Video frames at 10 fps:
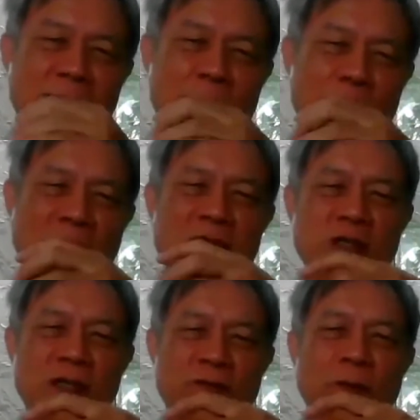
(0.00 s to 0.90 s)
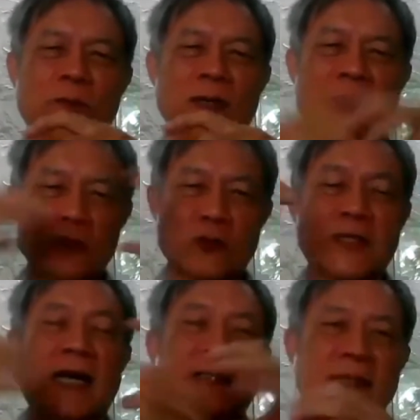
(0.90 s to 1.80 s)
pressure from
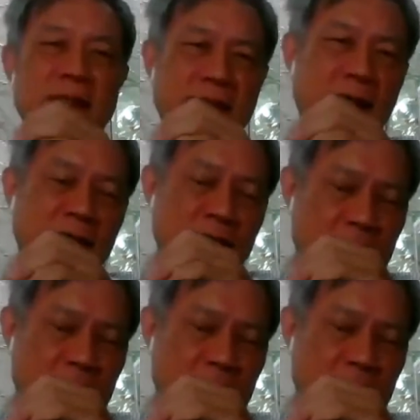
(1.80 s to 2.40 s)
society itself?